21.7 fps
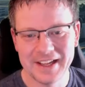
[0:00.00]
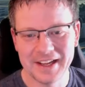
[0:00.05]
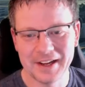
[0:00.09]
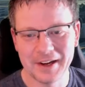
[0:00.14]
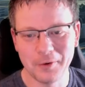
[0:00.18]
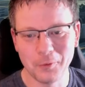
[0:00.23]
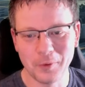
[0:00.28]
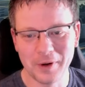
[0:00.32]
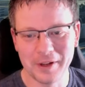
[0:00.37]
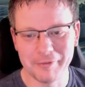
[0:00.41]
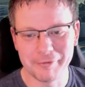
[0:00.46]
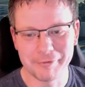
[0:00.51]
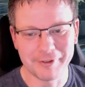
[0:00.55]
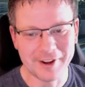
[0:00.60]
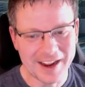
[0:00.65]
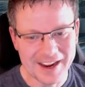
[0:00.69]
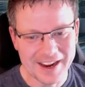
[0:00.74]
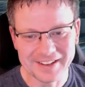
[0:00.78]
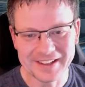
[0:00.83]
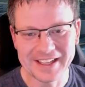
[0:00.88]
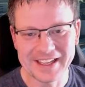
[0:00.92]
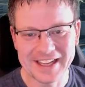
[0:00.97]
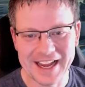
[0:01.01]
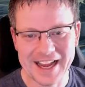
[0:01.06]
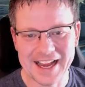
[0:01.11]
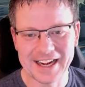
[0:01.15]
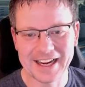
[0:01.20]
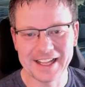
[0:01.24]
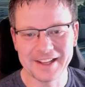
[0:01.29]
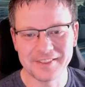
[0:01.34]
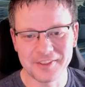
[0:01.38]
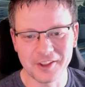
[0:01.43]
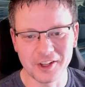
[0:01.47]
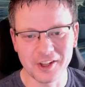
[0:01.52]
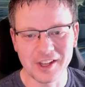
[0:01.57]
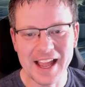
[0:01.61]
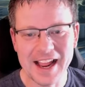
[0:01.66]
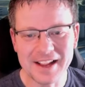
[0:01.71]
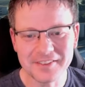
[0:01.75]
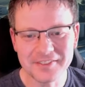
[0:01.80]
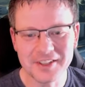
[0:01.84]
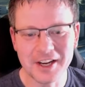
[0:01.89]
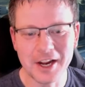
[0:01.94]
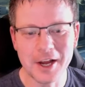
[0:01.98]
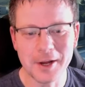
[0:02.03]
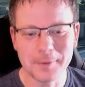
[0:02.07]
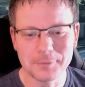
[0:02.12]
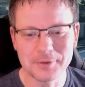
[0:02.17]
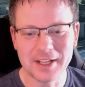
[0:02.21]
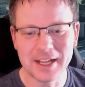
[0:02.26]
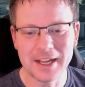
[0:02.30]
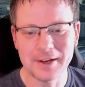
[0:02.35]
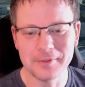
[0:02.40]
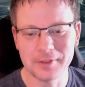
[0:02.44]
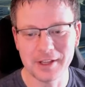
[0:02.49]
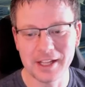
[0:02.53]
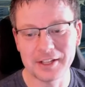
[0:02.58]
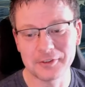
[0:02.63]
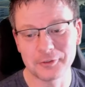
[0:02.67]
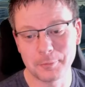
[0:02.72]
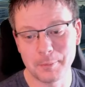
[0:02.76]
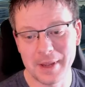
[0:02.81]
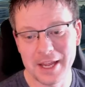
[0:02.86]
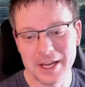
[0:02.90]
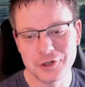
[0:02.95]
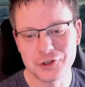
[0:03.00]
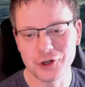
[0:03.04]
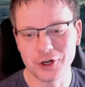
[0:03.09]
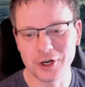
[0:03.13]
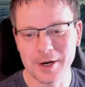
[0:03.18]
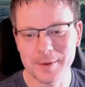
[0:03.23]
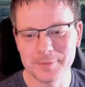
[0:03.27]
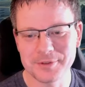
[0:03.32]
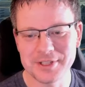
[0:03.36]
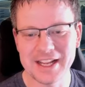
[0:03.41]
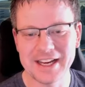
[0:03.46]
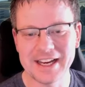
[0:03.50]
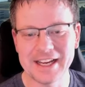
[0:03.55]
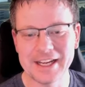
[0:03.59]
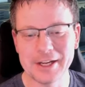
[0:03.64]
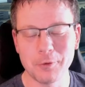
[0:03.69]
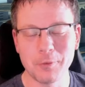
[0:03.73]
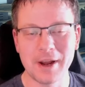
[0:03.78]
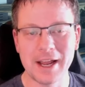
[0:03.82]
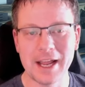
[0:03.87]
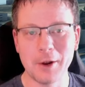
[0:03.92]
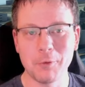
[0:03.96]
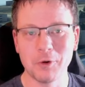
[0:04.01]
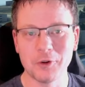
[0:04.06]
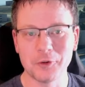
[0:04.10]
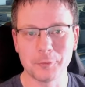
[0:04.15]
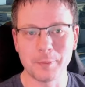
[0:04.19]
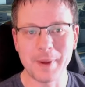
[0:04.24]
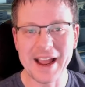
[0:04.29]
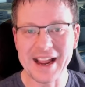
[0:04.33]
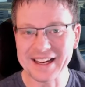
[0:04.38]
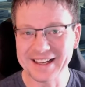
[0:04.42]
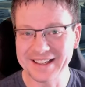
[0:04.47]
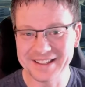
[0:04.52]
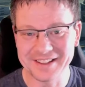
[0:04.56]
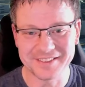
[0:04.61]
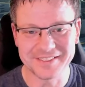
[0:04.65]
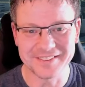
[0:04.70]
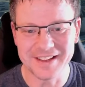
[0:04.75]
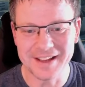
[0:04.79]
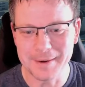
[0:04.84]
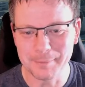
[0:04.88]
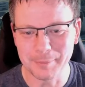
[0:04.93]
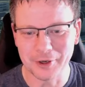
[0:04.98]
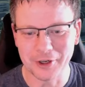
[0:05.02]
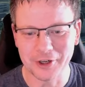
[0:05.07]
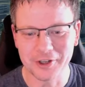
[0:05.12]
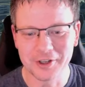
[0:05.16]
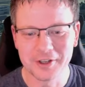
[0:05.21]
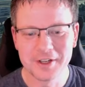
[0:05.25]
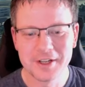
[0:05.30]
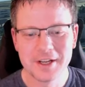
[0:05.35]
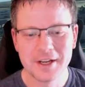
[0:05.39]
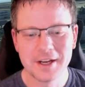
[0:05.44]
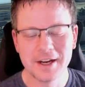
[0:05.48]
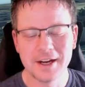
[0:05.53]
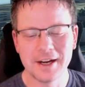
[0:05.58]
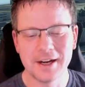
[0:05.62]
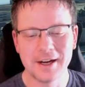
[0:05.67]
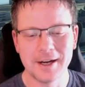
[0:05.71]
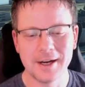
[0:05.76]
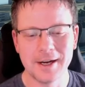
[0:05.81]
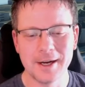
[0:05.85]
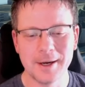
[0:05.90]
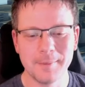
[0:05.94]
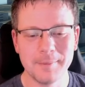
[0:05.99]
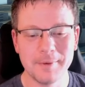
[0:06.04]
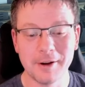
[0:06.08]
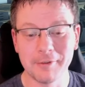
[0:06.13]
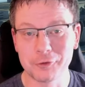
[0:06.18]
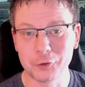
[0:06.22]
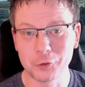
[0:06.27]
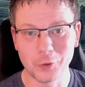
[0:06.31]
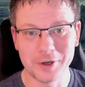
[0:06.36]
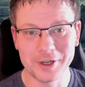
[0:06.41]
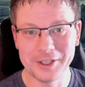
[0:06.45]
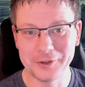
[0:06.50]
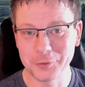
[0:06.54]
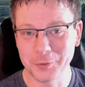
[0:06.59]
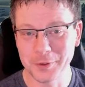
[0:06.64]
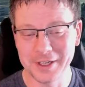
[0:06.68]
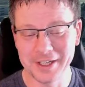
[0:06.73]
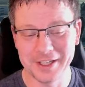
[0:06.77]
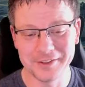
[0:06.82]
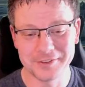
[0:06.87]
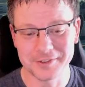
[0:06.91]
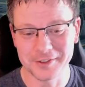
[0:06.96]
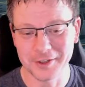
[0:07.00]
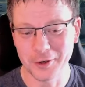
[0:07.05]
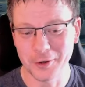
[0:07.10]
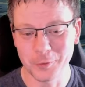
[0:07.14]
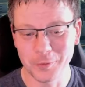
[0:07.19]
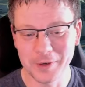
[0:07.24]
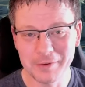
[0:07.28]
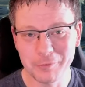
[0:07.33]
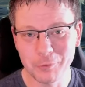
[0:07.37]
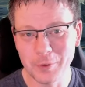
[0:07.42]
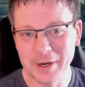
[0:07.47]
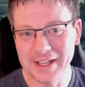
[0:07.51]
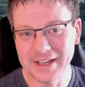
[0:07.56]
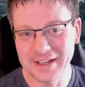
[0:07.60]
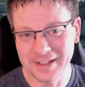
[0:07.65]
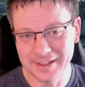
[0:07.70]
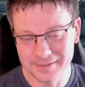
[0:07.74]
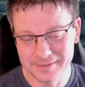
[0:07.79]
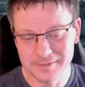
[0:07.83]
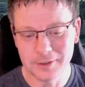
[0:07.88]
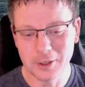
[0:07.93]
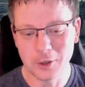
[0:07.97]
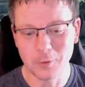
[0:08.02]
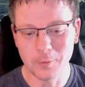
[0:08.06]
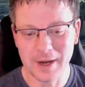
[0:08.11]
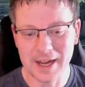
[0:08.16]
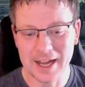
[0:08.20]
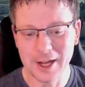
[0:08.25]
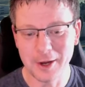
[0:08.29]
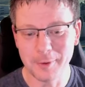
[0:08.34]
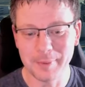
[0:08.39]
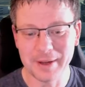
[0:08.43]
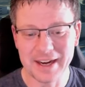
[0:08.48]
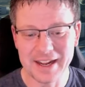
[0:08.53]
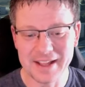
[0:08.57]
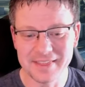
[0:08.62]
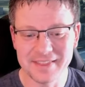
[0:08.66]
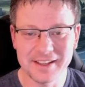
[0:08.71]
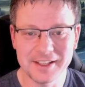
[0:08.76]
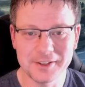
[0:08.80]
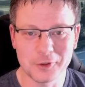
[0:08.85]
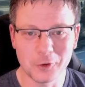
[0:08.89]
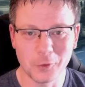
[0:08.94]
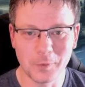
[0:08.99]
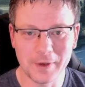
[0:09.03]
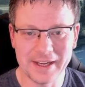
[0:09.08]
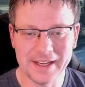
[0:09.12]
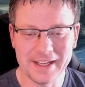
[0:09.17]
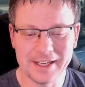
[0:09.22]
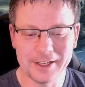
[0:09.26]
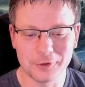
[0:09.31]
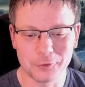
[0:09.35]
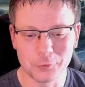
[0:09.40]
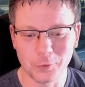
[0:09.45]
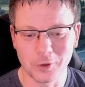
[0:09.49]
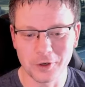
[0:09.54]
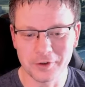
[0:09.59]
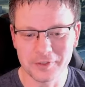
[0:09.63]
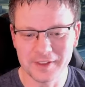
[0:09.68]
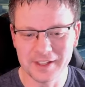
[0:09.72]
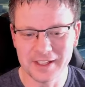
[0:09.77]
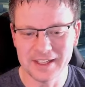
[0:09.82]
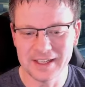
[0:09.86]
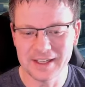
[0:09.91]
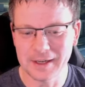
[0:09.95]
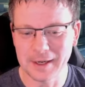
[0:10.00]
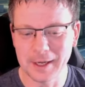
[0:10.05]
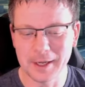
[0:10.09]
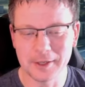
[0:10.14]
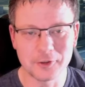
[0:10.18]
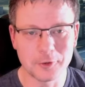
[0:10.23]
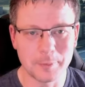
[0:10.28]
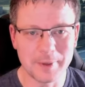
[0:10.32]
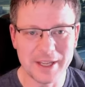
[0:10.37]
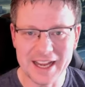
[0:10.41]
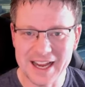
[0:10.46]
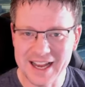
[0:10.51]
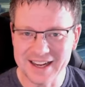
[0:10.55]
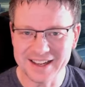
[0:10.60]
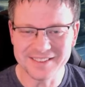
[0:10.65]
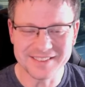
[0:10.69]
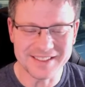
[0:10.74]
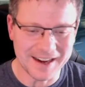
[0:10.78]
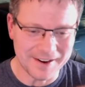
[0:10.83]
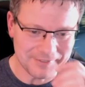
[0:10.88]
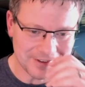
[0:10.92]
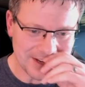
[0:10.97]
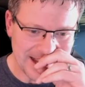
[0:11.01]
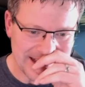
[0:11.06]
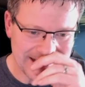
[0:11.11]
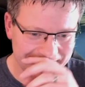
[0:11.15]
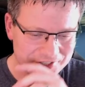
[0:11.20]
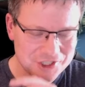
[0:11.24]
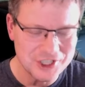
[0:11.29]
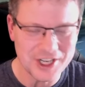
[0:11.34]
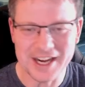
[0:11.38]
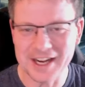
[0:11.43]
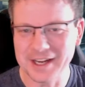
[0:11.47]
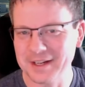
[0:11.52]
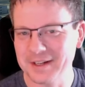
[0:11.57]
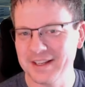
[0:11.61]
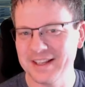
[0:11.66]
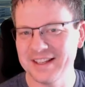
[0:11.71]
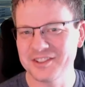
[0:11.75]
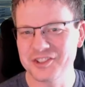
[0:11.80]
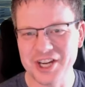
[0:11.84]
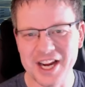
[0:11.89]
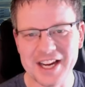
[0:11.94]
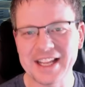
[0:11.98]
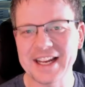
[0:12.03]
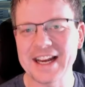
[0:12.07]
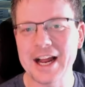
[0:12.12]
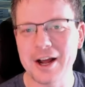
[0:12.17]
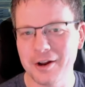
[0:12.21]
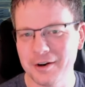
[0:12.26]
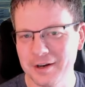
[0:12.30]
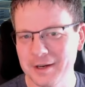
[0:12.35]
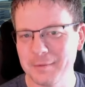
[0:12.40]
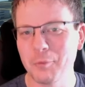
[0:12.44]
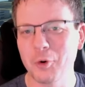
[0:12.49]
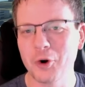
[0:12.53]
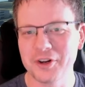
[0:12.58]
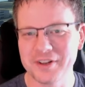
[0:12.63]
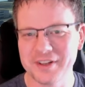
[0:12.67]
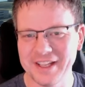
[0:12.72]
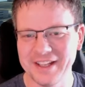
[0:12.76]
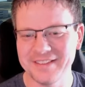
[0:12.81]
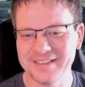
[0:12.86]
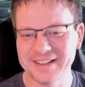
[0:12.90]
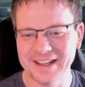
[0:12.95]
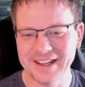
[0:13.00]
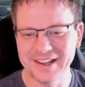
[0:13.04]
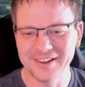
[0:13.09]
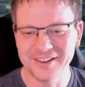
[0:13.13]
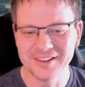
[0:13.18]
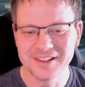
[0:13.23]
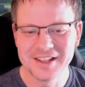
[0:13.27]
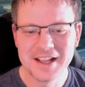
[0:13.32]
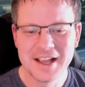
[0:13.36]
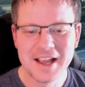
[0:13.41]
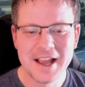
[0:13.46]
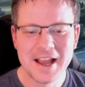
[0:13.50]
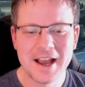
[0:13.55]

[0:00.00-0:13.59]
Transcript: We finally got it. The last update, last major update anyway, was back in December of 2020. So we've waited a while, but I think the wait is worth it. To be honest, I've got to check it out in more detail.